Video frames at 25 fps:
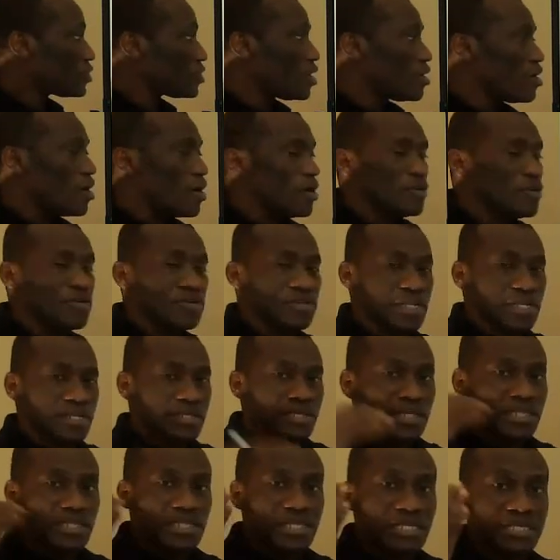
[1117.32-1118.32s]
all you
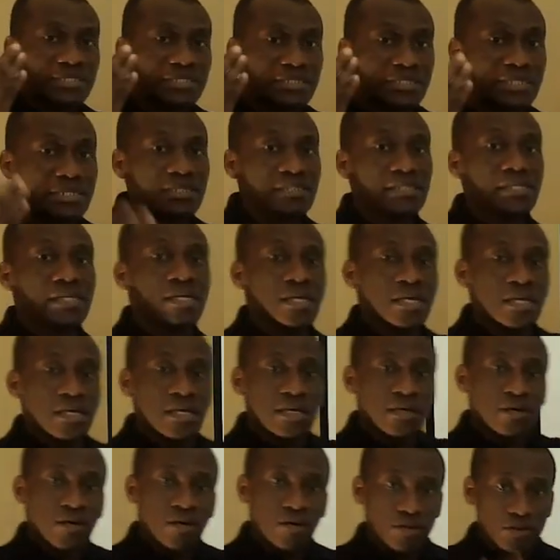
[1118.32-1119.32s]
need to listen.
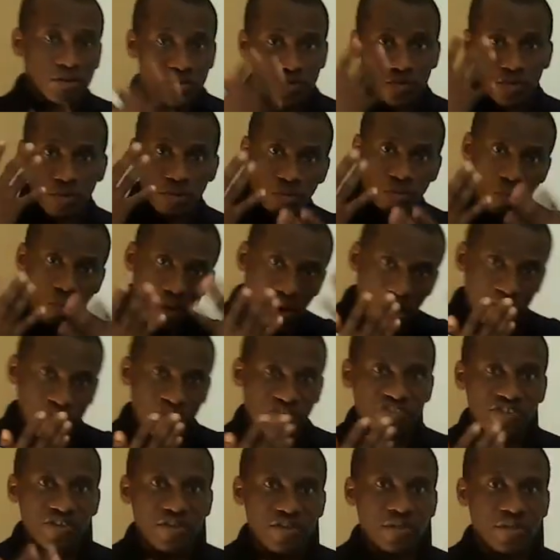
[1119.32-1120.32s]
Also
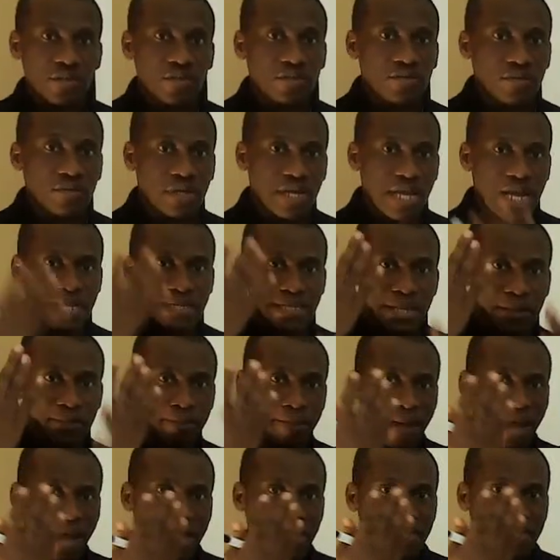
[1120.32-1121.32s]
watch. Look at the
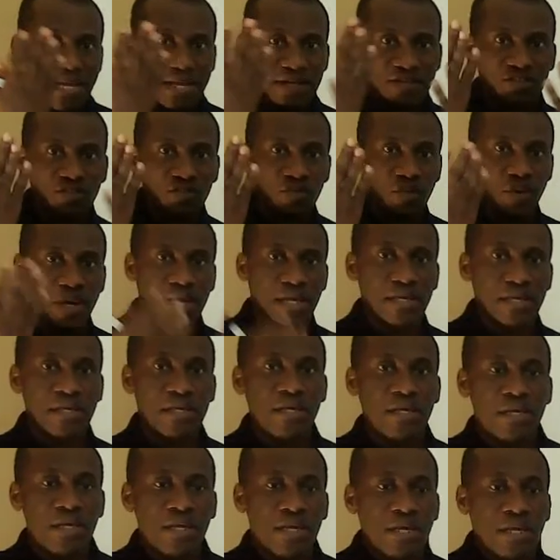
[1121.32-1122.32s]
pad as well,
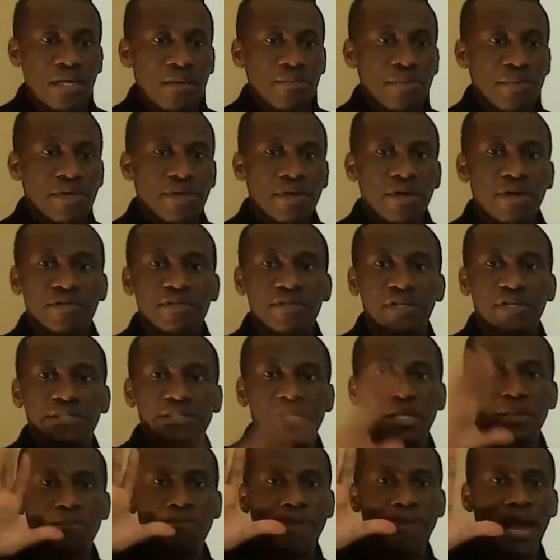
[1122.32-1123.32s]
because on
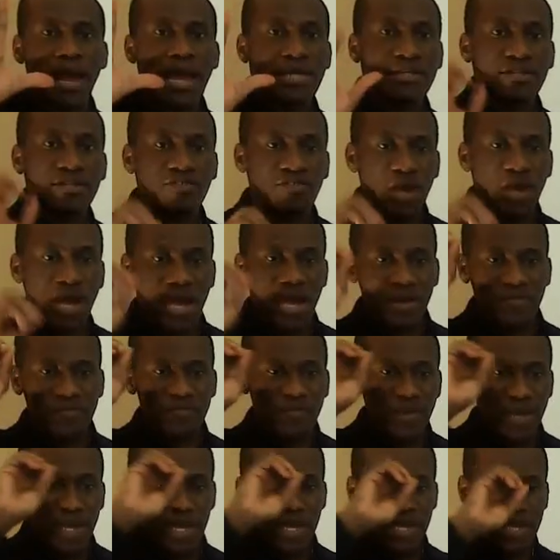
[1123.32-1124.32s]
the pad you have
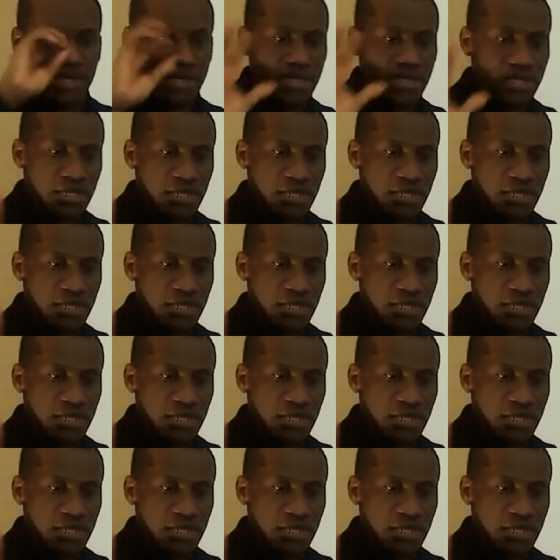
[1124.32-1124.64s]
the